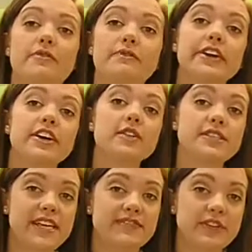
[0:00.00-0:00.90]
Miro
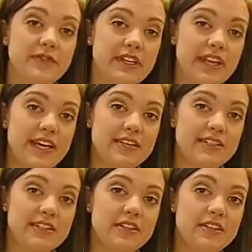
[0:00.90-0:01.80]
safety
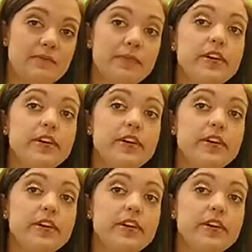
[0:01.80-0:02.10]
relays.